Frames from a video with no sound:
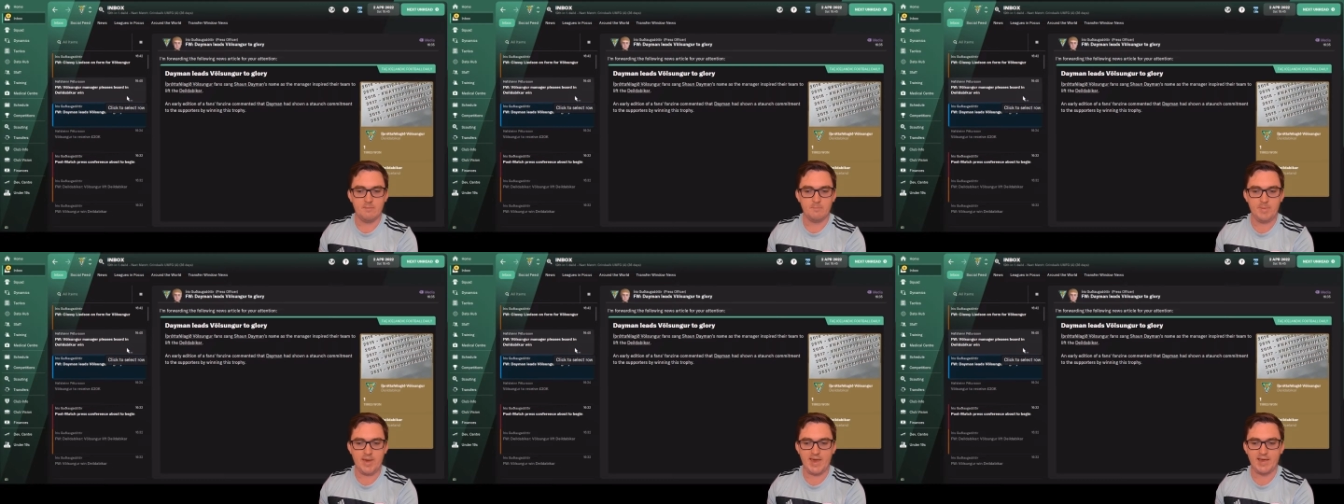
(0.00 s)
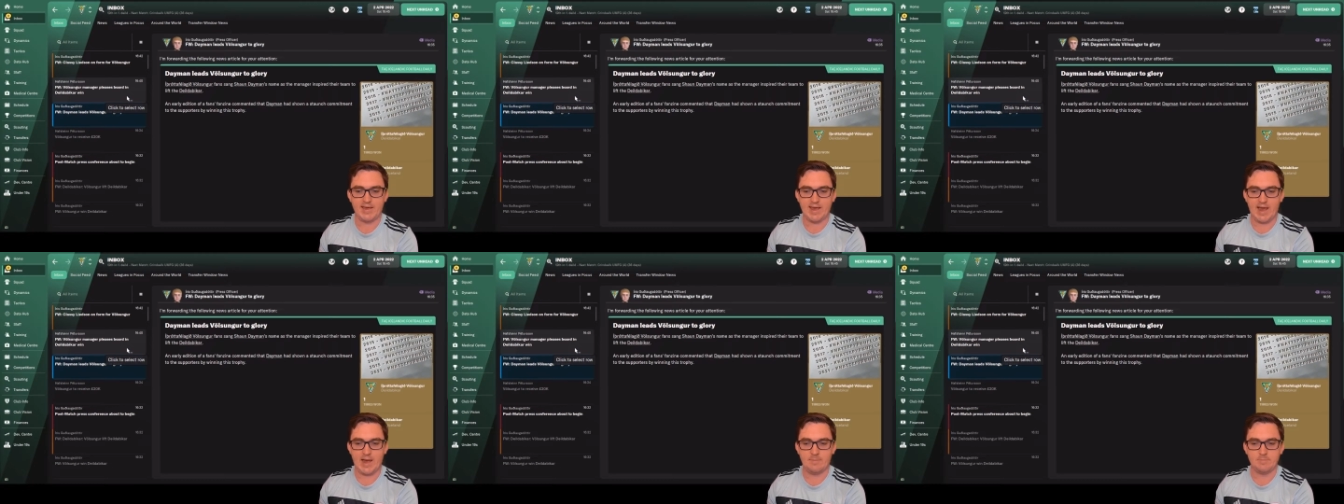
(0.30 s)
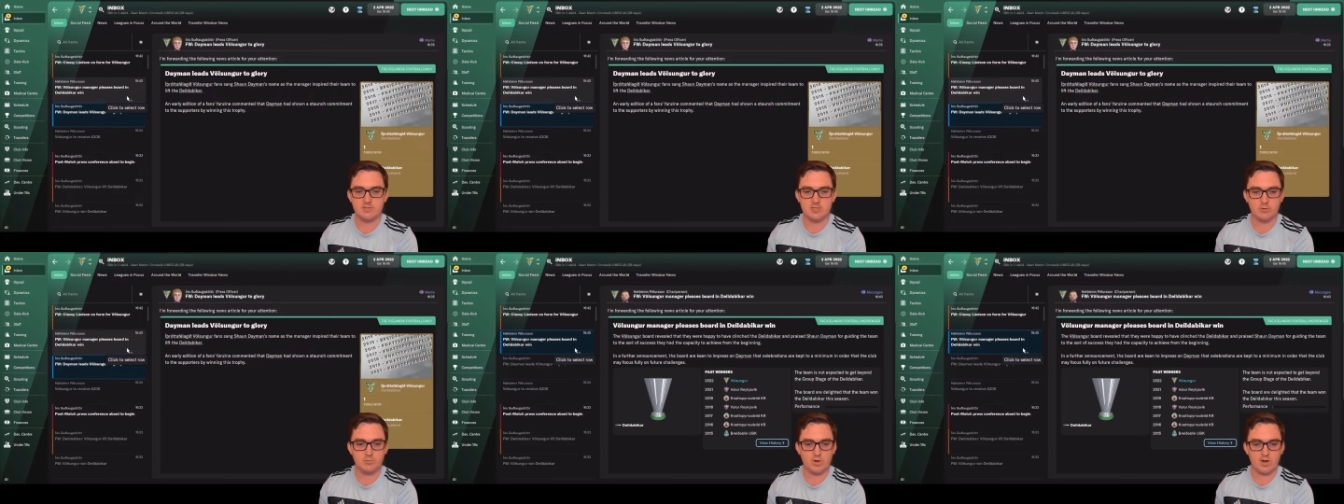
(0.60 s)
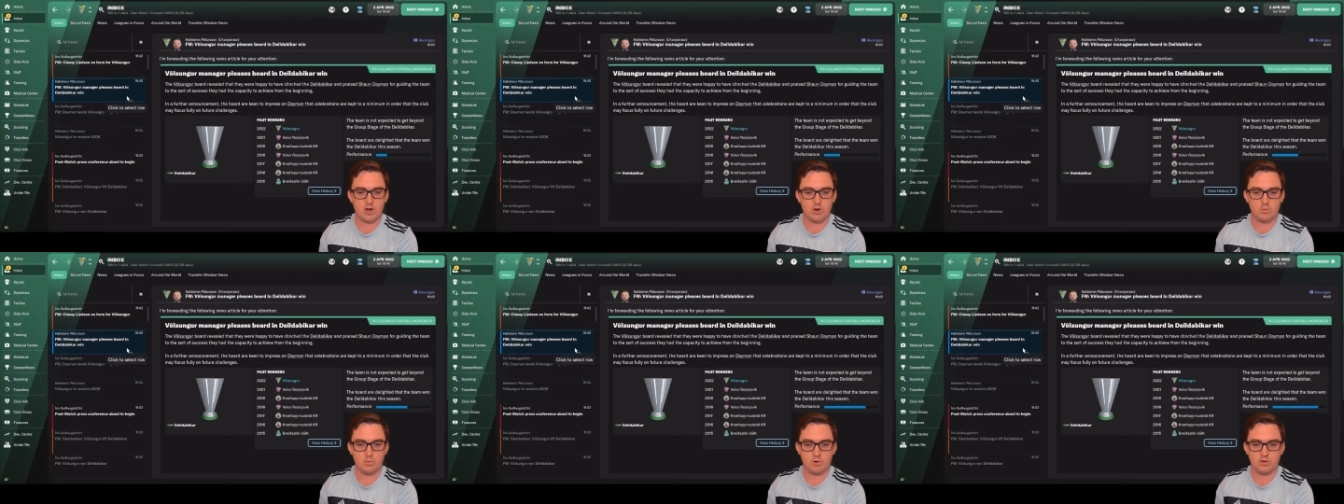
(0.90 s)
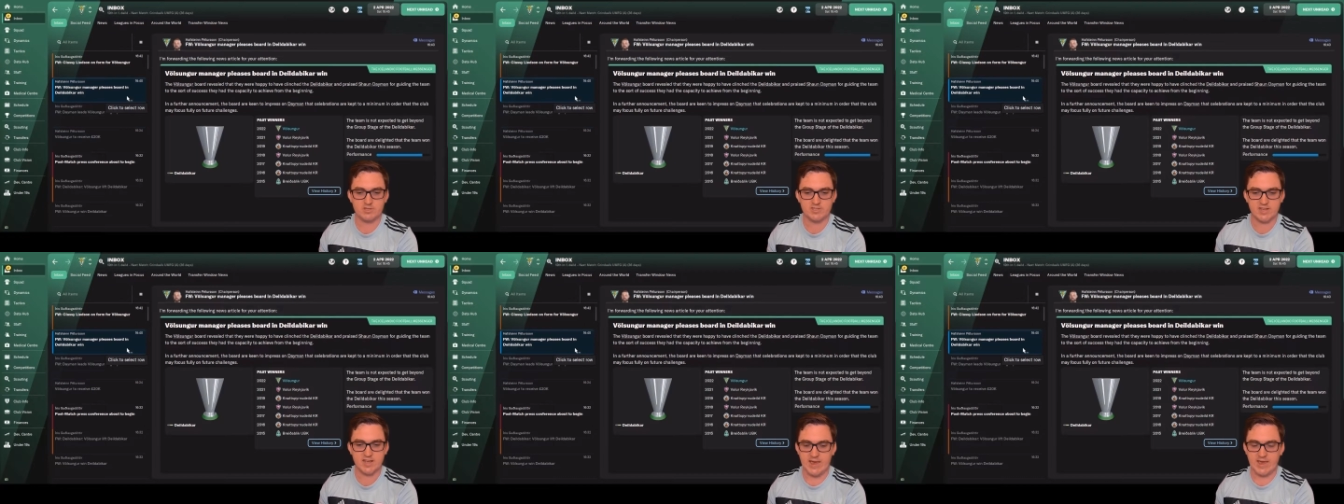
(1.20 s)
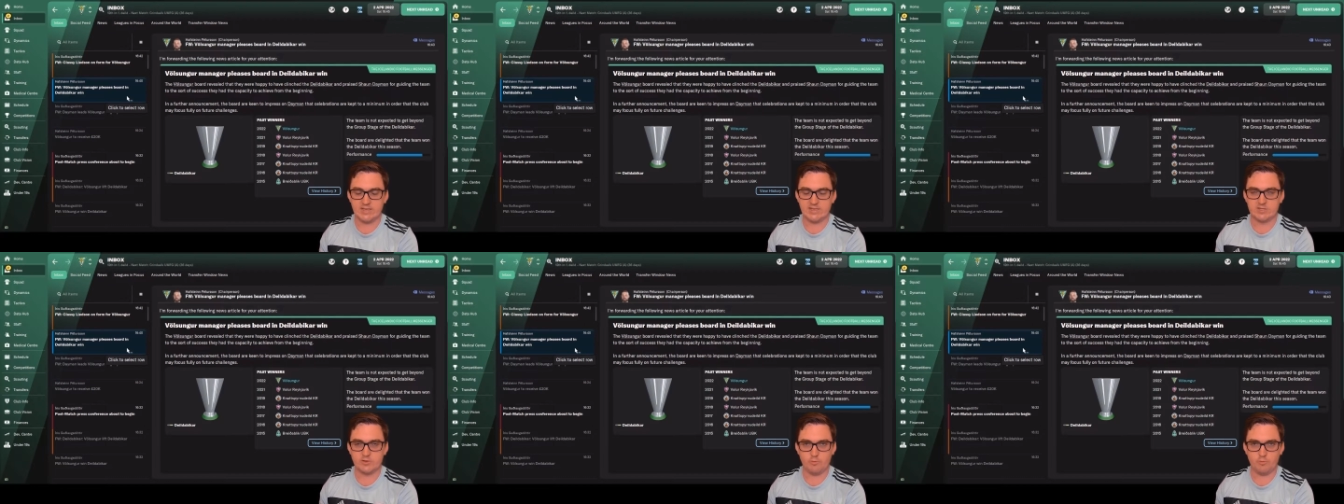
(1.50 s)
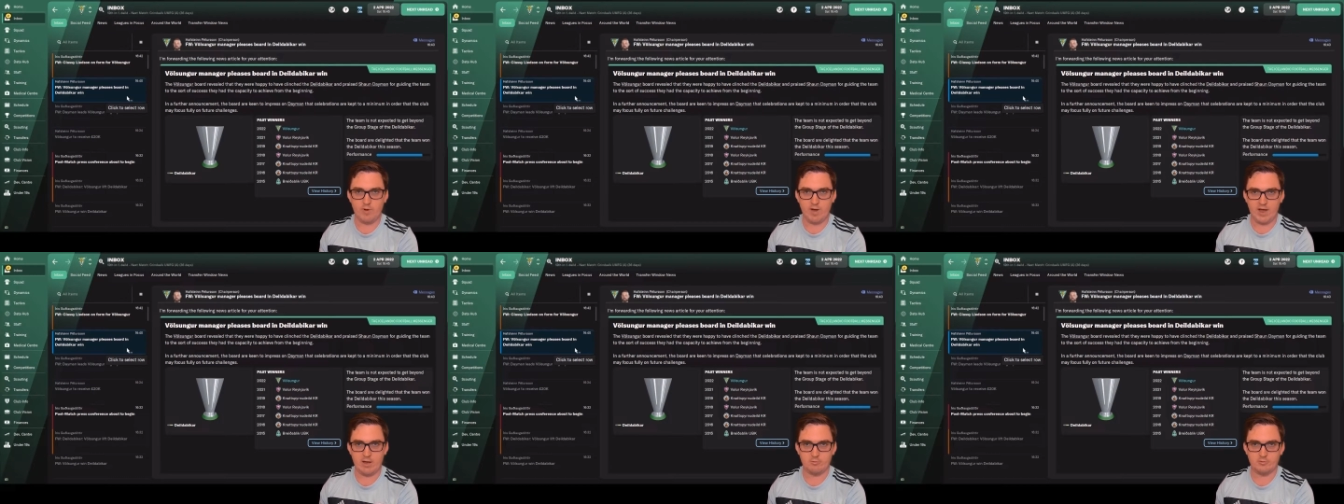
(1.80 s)
back up to where it was as
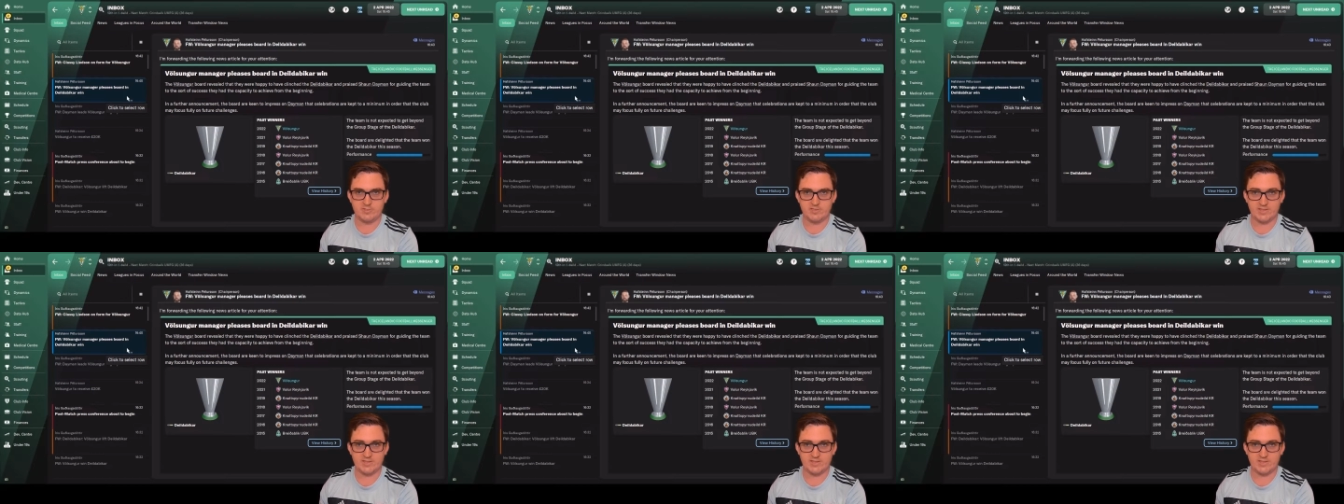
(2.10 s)
well.